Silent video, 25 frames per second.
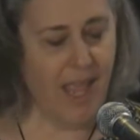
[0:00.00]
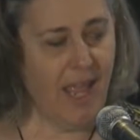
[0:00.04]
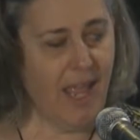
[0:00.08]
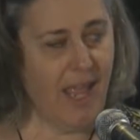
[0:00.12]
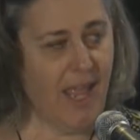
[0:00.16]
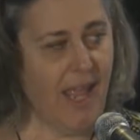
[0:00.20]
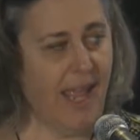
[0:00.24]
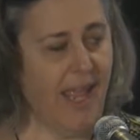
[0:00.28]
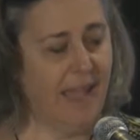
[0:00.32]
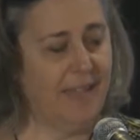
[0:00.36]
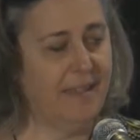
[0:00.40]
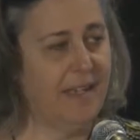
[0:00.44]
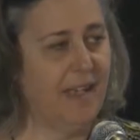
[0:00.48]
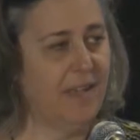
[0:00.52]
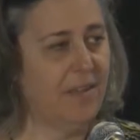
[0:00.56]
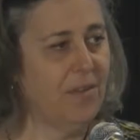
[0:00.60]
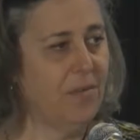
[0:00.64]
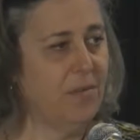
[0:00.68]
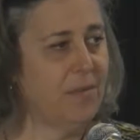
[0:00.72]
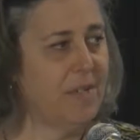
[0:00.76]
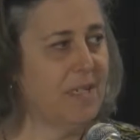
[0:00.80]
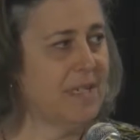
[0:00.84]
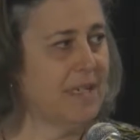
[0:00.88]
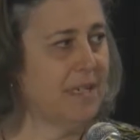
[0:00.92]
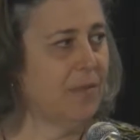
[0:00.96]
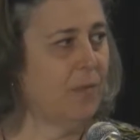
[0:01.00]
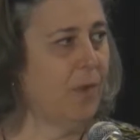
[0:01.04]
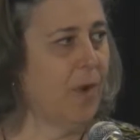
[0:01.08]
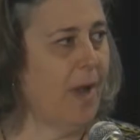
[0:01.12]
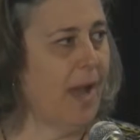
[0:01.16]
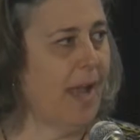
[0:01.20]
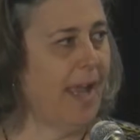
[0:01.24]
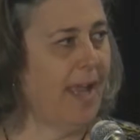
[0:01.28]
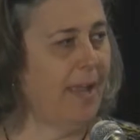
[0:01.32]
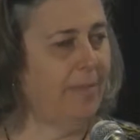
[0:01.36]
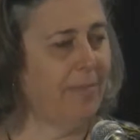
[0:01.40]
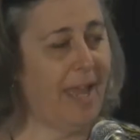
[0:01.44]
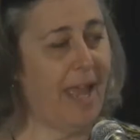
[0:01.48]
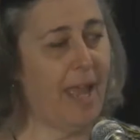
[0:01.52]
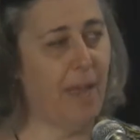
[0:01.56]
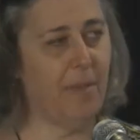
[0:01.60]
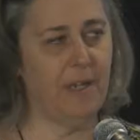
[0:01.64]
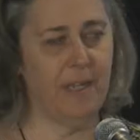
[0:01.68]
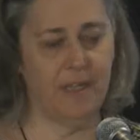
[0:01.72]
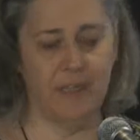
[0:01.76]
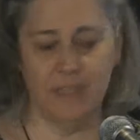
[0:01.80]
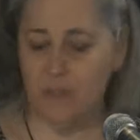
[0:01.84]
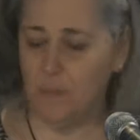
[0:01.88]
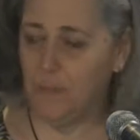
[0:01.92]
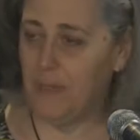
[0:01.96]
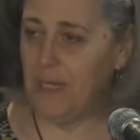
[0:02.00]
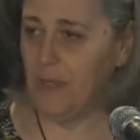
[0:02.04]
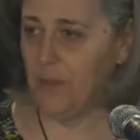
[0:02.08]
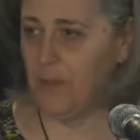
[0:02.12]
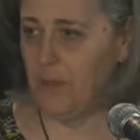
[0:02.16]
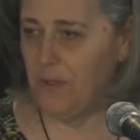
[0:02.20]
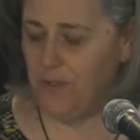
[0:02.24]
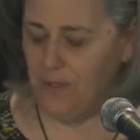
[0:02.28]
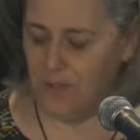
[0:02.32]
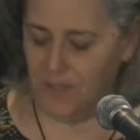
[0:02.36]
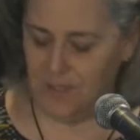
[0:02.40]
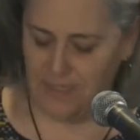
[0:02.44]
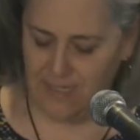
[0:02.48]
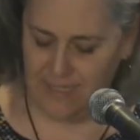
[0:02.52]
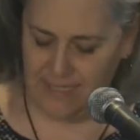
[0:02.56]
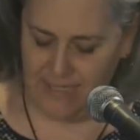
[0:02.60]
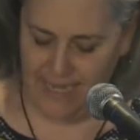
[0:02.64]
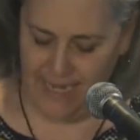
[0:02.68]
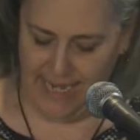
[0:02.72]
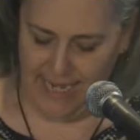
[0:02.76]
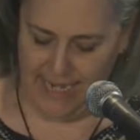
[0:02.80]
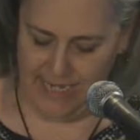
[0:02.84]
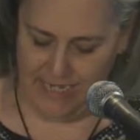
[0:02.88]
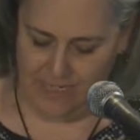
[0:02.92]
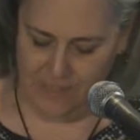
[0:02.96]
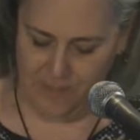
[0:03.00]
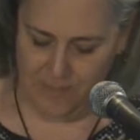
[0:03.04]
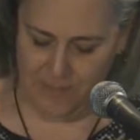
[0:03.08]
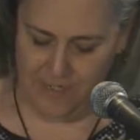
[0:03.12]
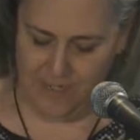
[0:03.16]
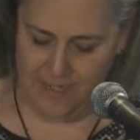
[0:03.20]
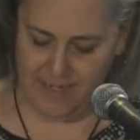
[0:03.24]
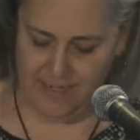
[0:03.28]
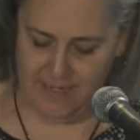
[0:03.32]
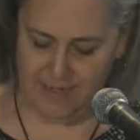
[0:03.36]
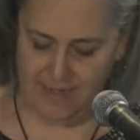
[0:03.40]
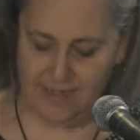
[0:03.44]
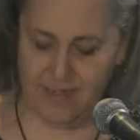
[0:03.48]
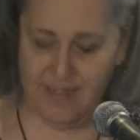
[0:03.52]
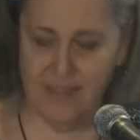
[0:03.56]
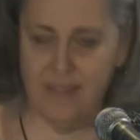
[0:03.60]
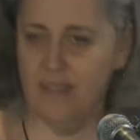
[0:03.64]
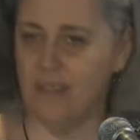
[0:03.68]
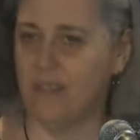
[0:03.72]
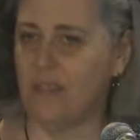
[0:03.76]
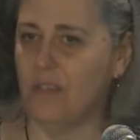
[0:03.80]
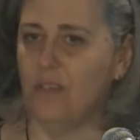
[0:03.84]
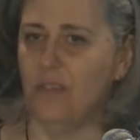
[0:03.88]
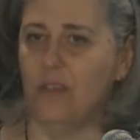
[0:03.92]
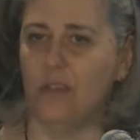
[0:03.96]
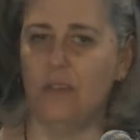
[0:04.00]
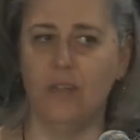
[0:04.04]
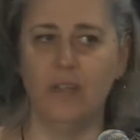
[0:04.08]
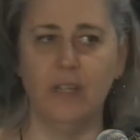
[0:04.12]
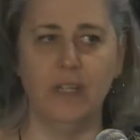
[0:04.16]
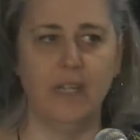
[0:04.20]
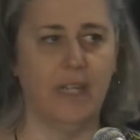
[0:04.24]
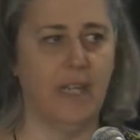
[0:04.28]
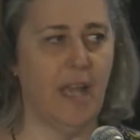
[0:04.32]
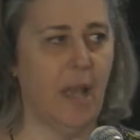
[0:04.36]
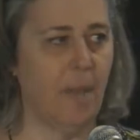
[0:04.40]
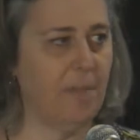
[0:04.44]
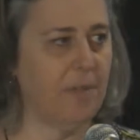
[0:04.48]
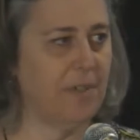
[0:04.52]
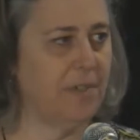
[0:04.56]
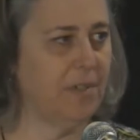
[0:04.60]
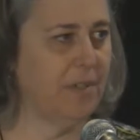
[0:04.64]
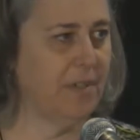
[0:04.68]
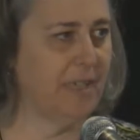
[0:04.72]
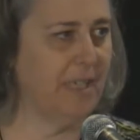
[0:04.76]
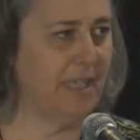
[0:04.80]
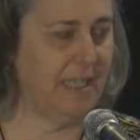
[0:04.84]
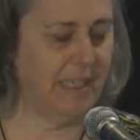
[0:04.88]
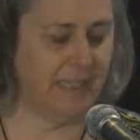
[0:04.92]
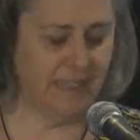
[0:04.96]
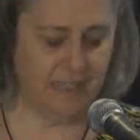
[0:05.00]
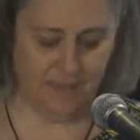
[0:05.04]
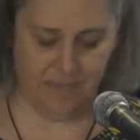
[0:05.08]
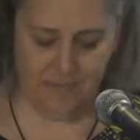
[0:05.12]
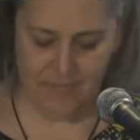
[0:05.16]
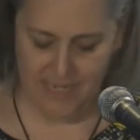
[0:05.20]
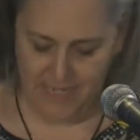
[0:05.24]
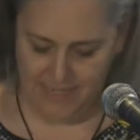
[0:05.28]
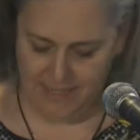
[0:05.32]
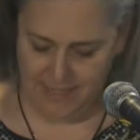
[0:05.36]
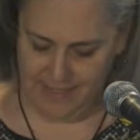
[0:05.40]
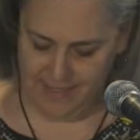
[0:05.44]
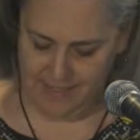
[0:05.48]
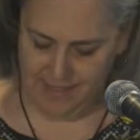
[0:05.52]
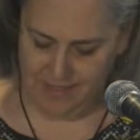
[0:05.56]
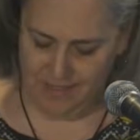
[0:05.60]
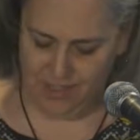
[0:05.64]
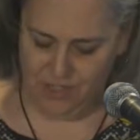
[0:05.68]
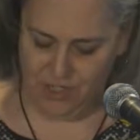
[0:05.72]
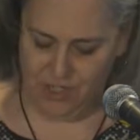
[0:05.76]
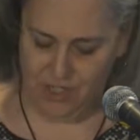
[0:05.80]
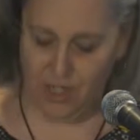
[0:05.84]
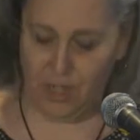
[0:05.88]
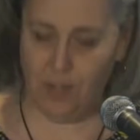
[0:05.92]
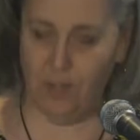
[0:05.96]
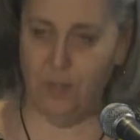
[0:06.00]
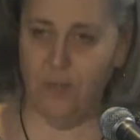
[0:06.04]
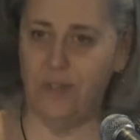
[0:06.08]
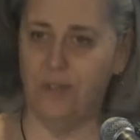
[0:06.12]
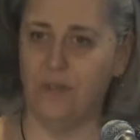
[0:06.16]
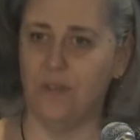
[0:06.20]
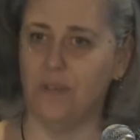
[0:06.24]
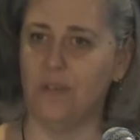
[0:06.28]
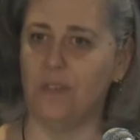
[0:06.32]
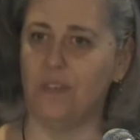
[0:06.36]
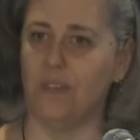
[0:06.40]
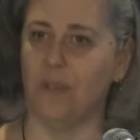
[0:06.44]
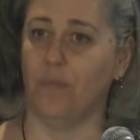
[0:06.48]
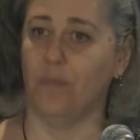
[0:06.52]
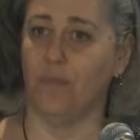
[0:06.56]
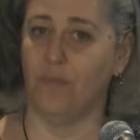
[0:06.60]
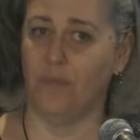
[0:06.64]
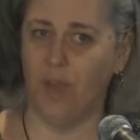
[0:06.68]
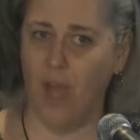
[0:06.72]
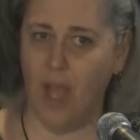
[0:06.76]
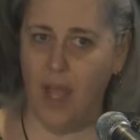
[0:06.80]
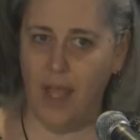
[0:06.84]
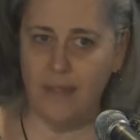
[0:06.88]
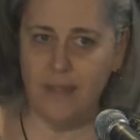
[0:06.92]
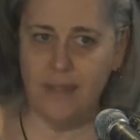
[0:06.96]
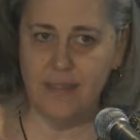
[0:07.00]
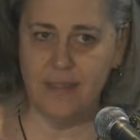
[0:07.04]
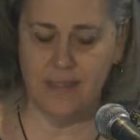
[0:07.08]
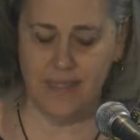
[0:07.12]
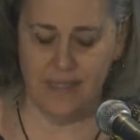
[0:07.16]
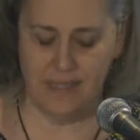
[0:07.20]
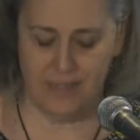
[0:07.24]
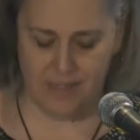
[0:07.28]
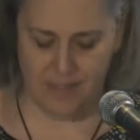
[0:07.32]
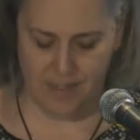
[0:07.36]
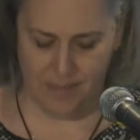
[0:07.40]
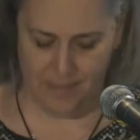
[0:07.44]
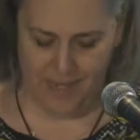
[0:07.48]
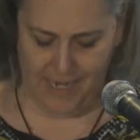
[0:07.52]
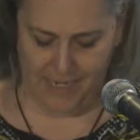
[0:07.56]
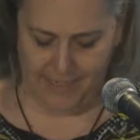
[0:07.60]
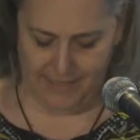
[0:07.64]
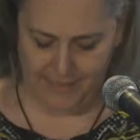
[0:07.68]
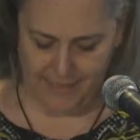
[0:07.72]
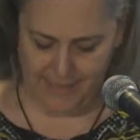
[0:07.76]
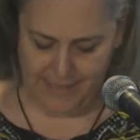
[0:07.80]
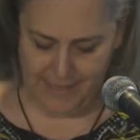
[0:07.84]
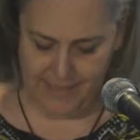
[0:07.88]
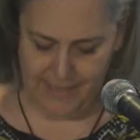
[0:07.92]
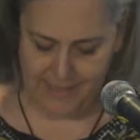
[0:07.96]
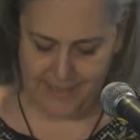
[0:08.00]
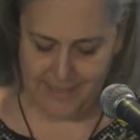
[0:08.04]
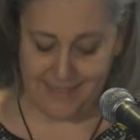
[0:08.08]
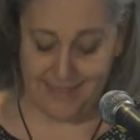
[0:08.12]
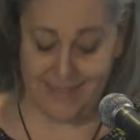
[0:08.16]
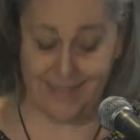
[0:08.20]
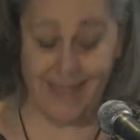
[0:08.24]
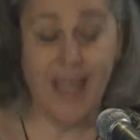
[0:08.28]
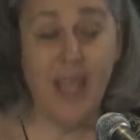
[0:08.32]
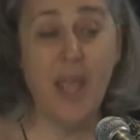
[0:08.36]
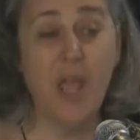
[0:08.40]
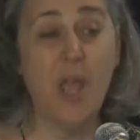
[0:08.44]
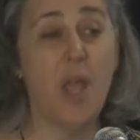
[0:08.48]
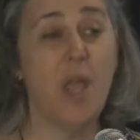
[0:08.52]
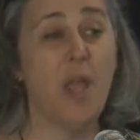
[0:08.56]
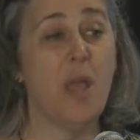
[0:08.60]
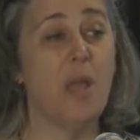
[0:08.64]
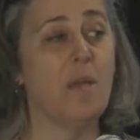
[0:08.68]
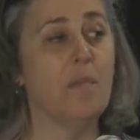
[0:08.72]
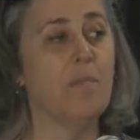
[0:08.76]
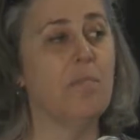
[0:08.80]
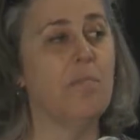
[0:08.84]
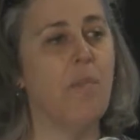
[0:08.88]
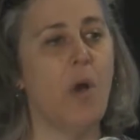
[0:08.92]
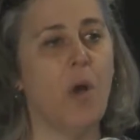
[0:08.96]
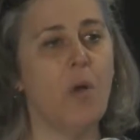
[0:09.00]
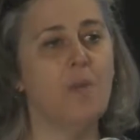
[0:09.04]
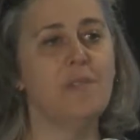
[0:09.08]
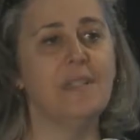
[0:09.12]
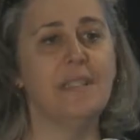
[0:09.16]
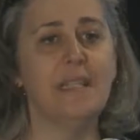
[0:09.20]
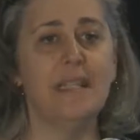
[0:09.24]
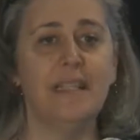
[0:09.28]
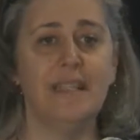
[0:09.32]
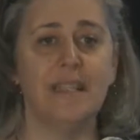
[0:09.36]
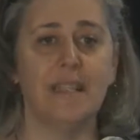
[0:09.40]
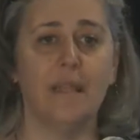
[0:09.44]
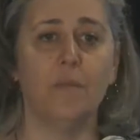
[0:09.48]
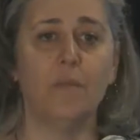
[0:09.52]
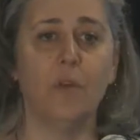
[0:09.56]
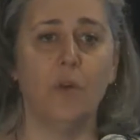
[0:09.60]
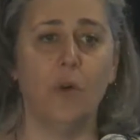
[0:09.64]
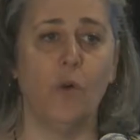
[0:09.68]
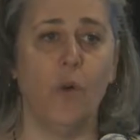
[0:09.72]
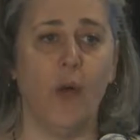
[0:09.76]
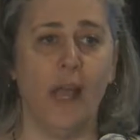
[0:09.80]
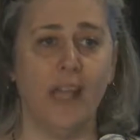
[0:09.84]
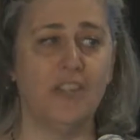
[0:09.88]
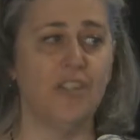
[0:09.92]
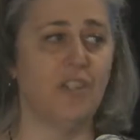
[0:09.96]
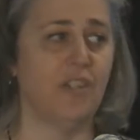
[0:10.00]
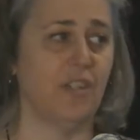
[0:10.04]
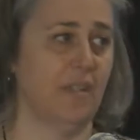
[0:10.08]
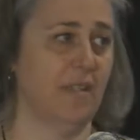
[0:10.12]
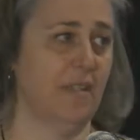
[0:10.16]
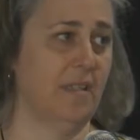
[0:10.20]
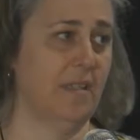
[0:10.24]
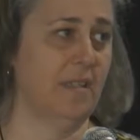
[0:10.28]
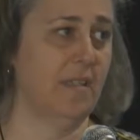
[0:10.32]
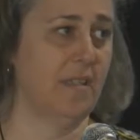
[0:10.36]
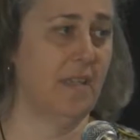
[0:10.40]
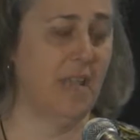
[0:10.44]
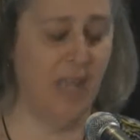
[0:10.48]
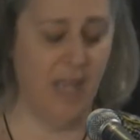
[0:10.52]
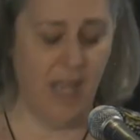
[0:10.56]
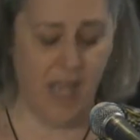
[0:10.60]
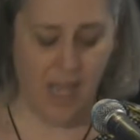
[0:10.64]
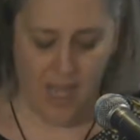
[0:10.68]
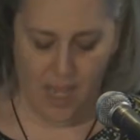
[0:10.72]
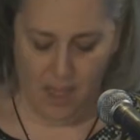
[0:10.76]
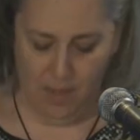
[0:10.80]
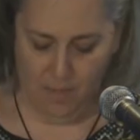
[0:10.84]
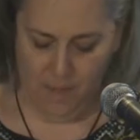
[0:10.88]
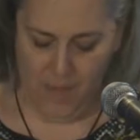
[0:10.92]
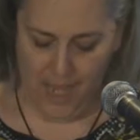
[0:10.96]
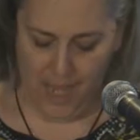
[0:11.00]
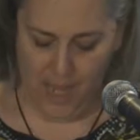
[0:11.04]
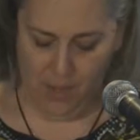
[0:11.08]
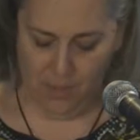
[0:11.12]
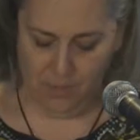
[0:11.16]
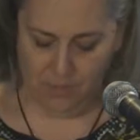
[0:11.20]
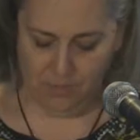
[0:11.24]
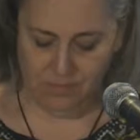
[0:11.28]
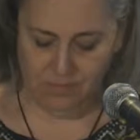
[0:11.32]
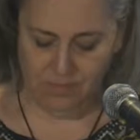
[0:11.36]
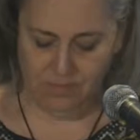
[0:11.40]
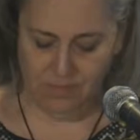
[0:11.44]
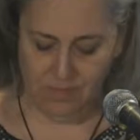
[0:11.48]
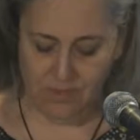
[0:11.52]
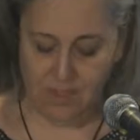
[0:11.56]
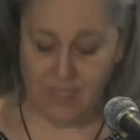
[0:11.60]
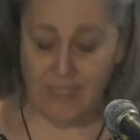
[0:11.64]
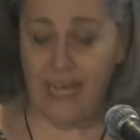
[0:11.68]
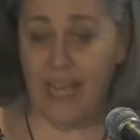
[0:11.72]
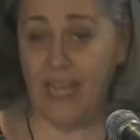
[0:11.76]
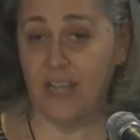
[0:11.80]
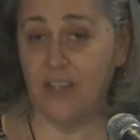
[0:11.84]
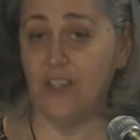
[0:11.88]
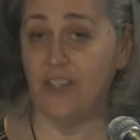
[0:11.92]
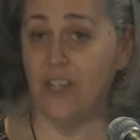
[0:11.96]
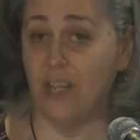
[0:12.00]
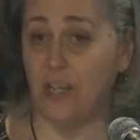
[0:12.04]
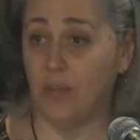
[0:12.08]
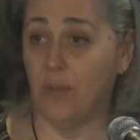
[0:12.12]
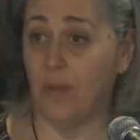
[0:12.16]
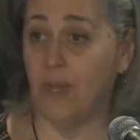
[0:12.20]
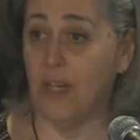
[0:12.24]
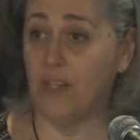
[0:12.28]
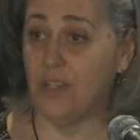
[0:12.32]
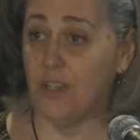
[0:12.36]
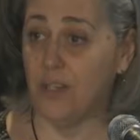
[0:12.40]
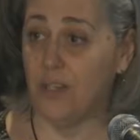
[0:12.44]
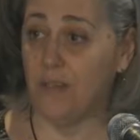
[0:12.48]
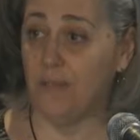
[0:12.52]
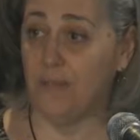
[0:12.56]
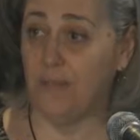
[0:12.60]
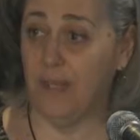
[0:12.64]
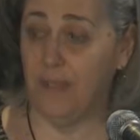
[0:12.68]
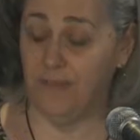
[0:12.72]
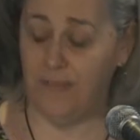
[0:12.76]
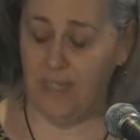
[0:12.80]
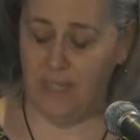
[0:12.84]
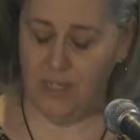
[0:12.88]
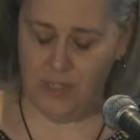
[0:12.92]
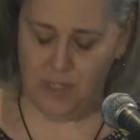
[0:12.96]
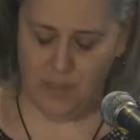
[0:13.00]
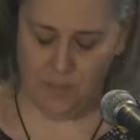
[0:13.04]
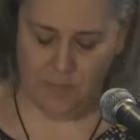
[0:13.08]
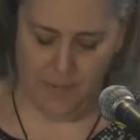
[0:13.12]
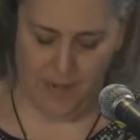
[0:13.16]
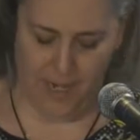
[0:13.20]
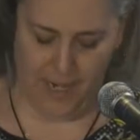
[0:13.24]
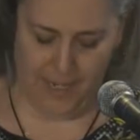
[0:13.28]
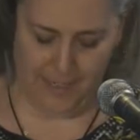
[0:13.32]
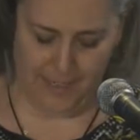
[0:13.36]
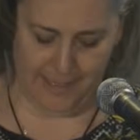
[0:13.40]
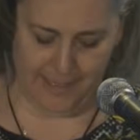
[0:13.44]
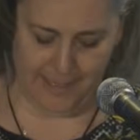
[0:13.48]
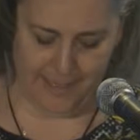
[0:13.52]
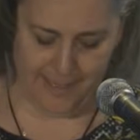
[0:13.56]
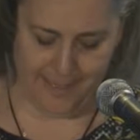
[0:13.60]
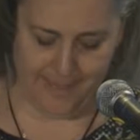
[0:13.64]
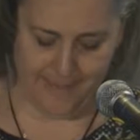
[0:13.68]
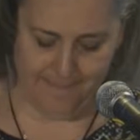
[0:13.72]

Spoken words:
And the other reason why I'm happy to speak with you today is because this is too good an opportunity to miss, to share with you some thoughts and some ideas and mostly some questions about the next generation of aviation pilots.